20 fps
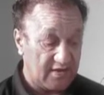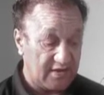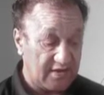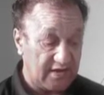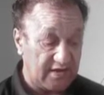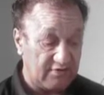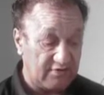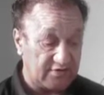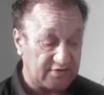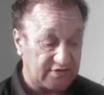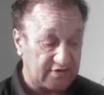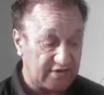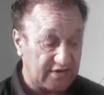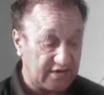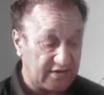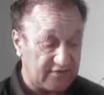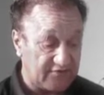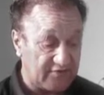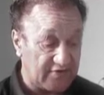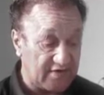he was the
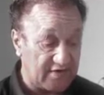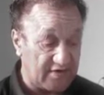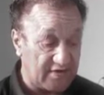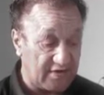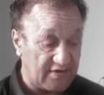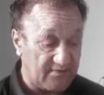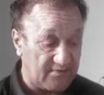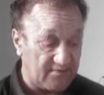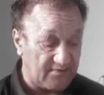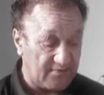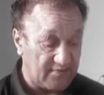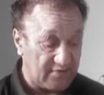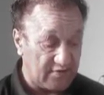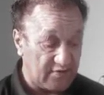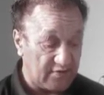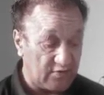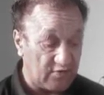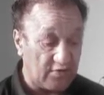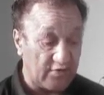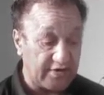native
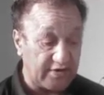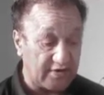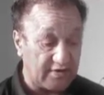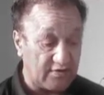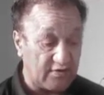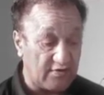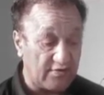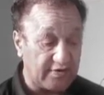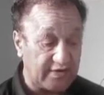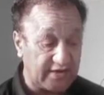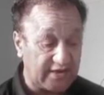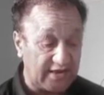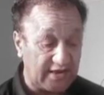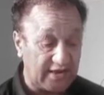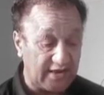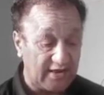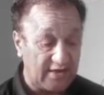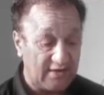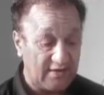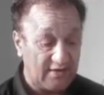
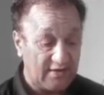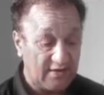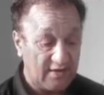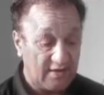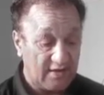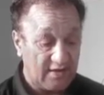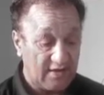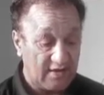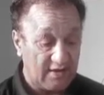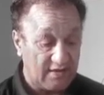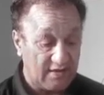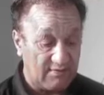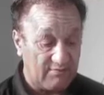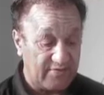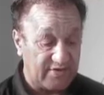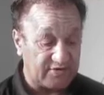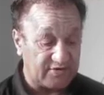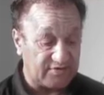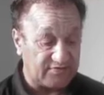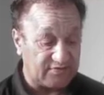Koriki,
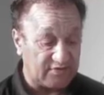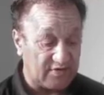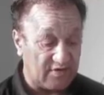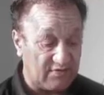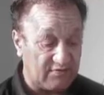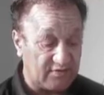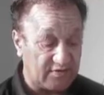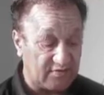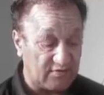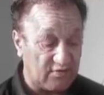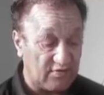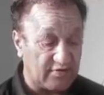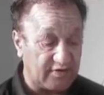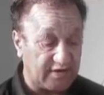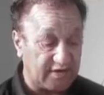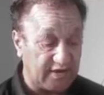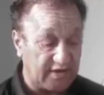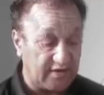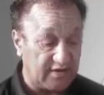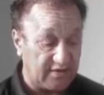Bishop Salmon
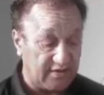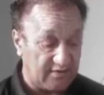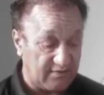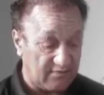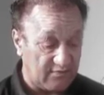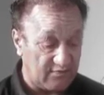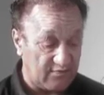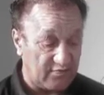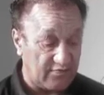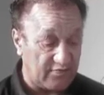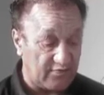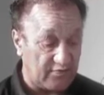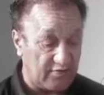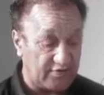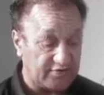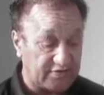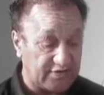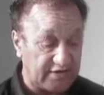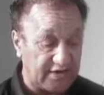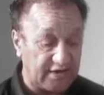Koriki
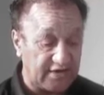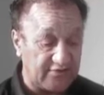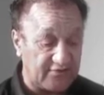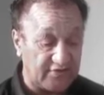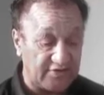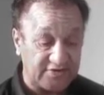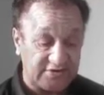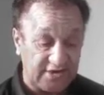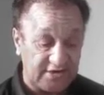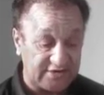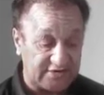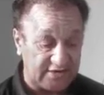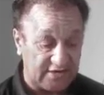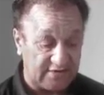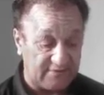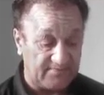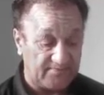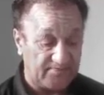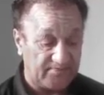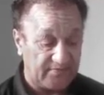was a native assessor
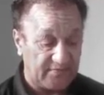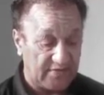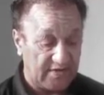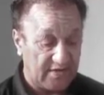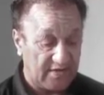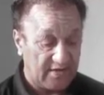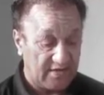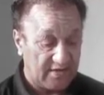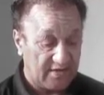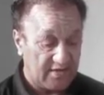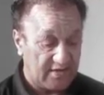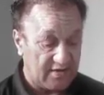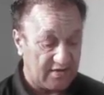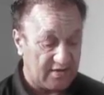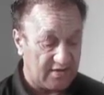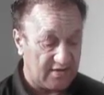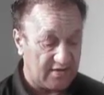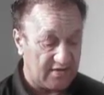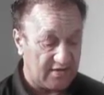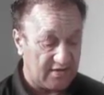
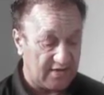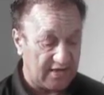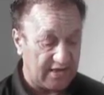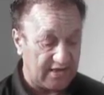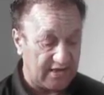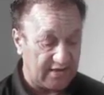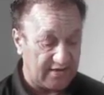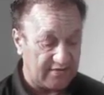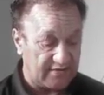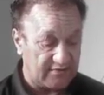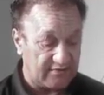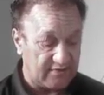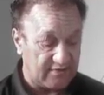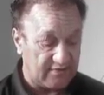and